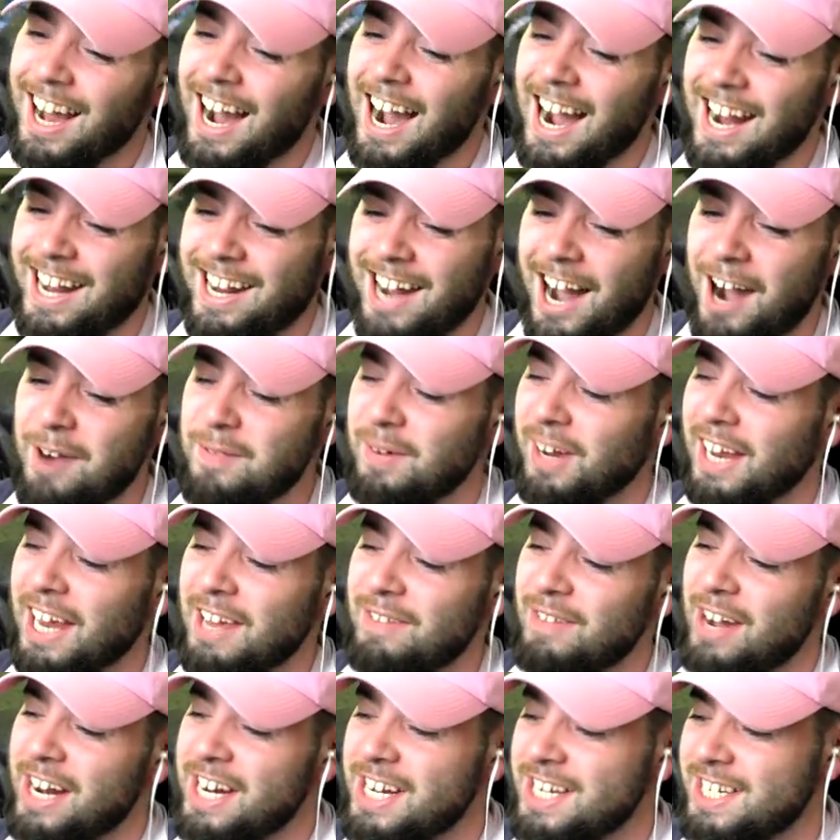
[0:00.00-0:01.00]
I can't
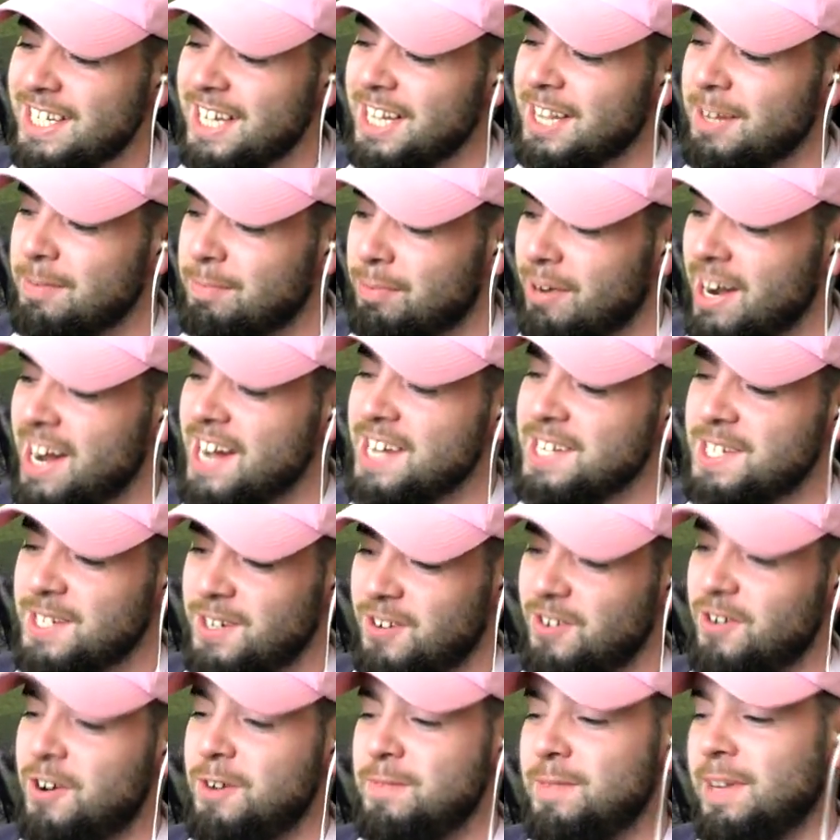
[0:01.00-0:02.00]
believe I just let the Browns
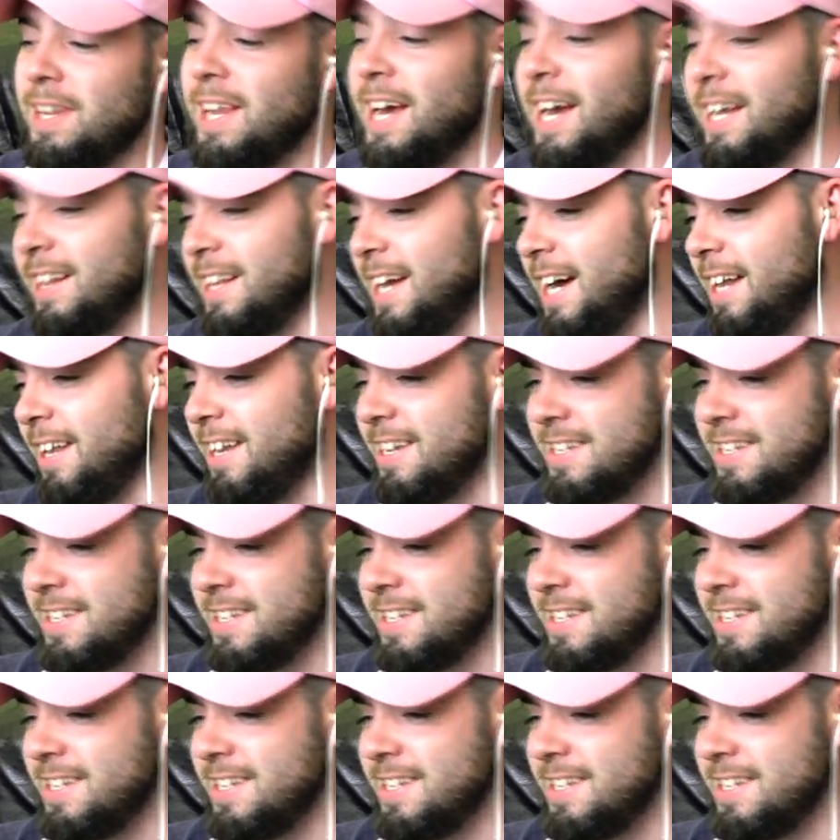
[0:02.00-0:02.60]
score on me like that.